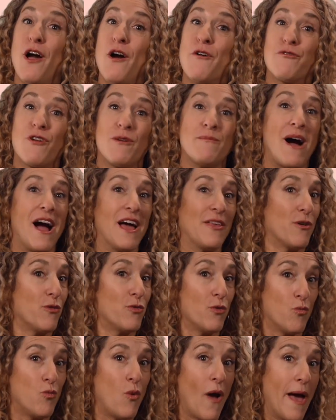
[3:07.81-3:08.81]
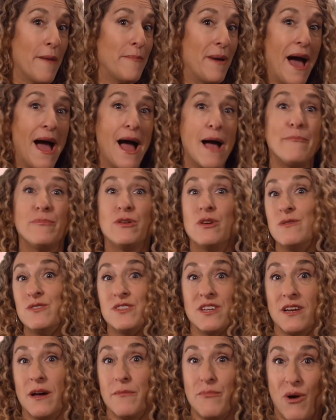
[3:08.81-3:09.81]
from either the web app
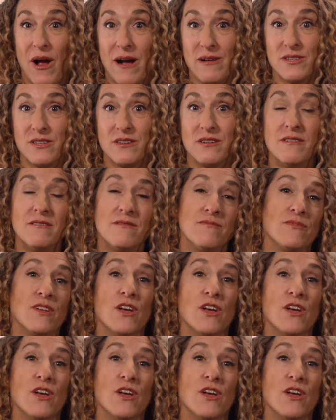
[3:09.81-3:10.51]
using a browser,